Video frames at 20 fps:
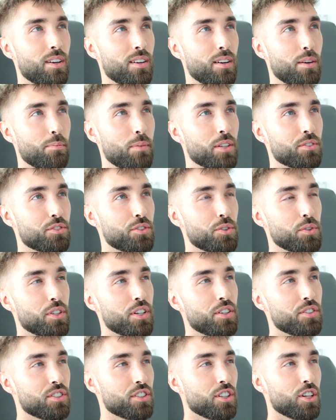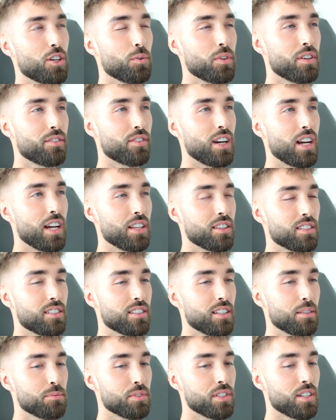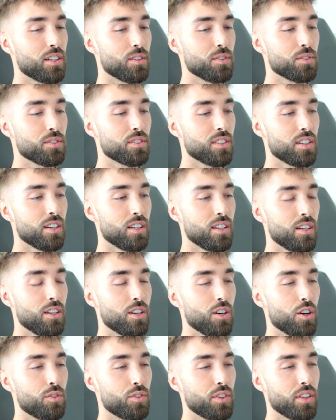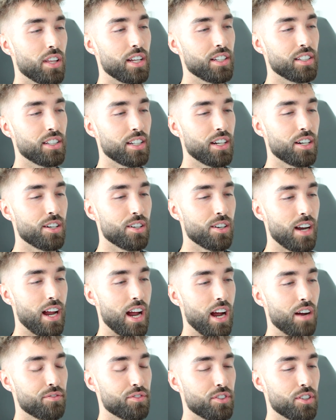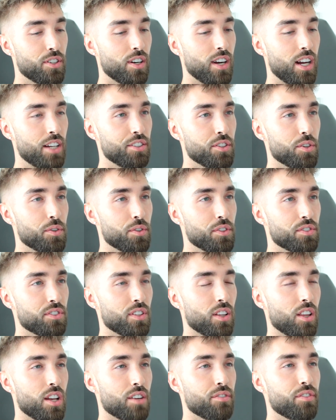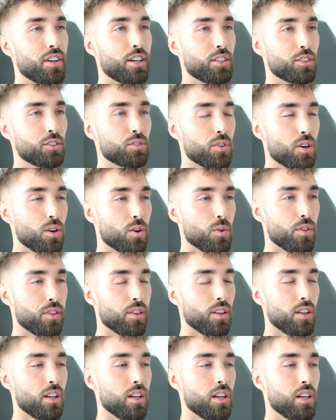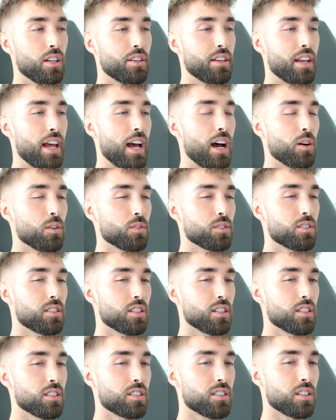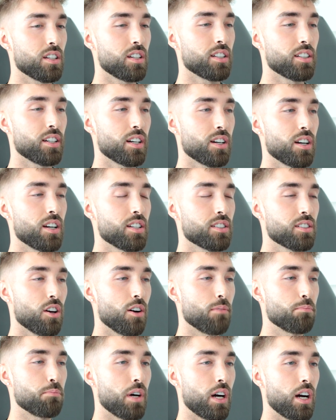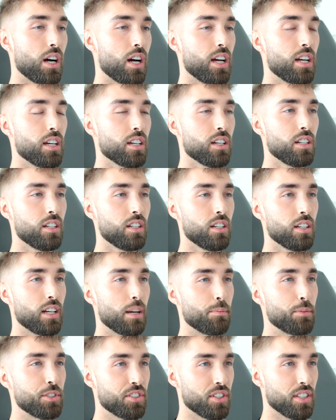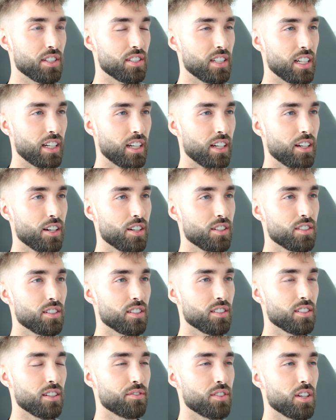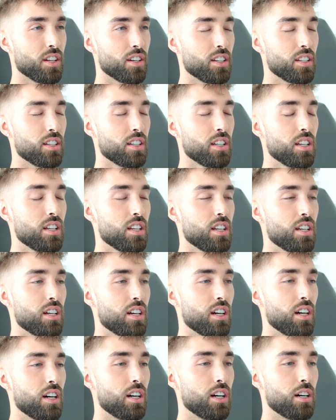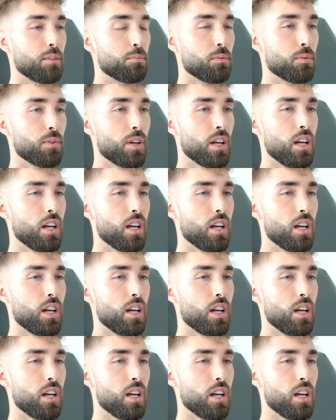about two years ago, whenever I had the stem cells, over that year after I noticed a lot of hair growth. Now, since a year has gone by, and I'm into the second year since I've done it, um,